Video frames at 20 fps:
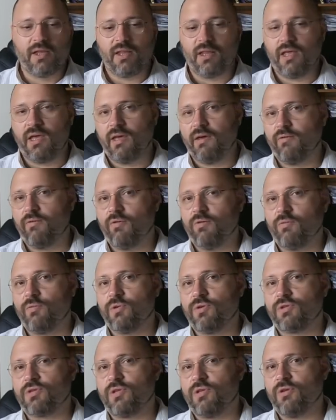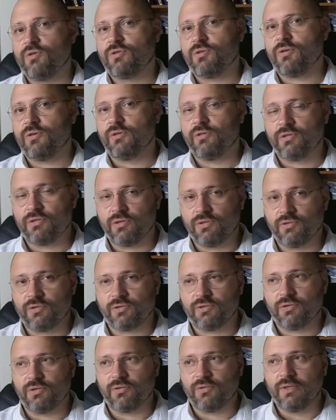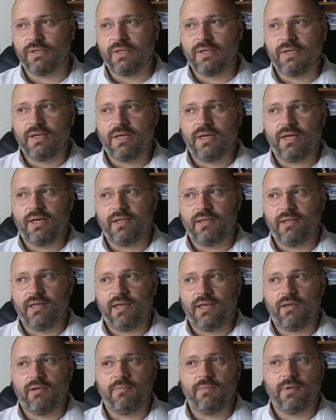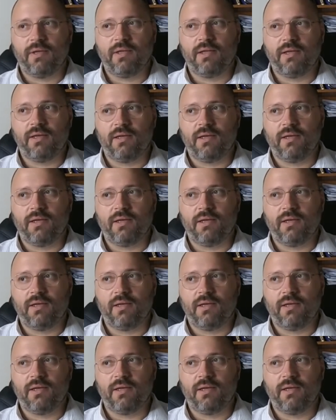they have almost lost all the control, and they have been